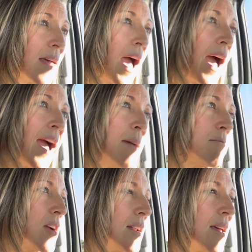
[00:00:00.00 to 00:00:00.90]

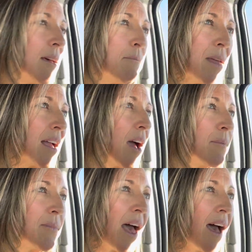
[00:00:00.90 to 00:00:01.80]
I'm going to pick up
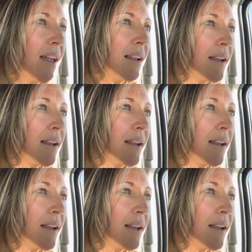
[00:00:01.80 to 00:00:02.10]
that